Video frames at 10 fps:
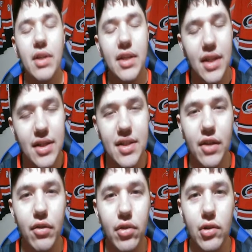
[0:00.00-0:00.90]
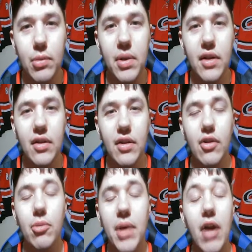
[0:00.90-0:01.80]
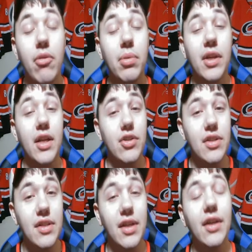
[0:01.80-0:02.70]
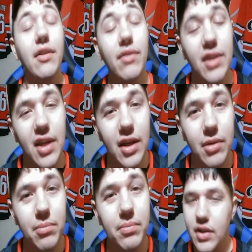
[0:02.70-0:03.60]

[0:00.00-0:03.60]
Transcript: Kings get their third penalty, or power play, I should say, of the game.